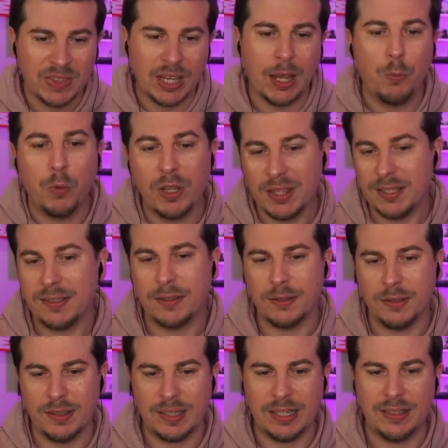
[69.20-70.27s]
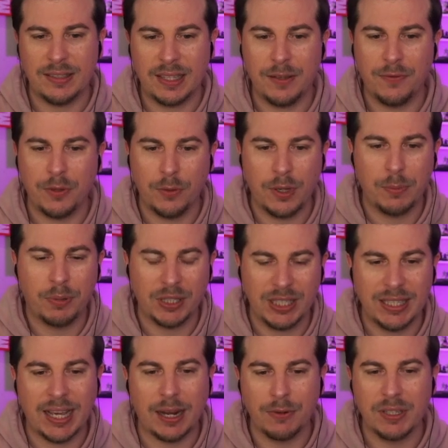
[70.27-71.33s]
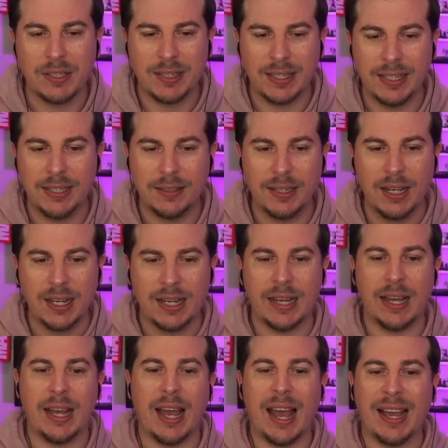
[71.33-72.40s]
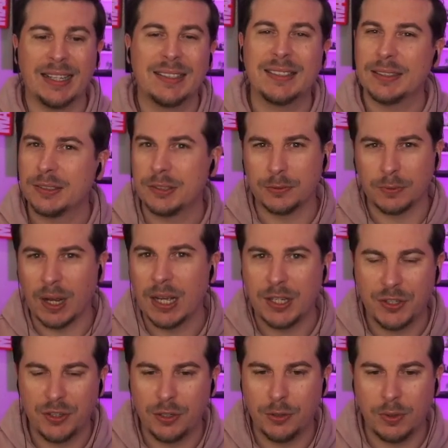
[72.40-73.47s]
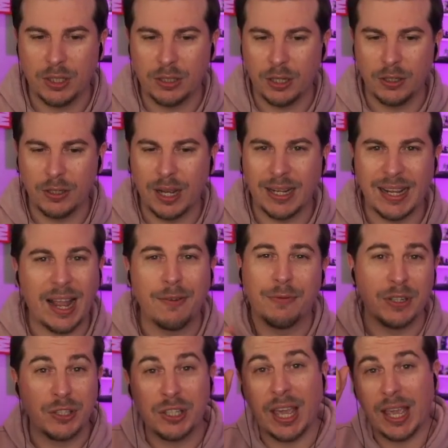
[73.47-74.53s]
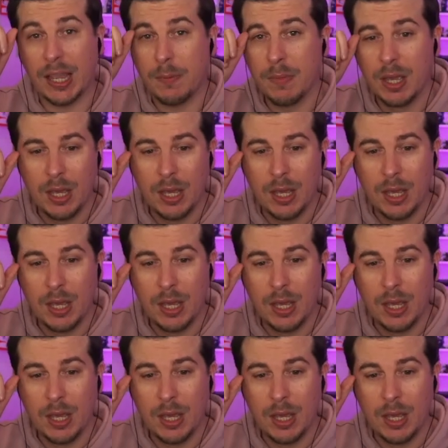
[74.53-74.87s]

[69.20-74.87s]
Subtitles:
What this does is give you a pretty guaranteed access to Raichu on an average game,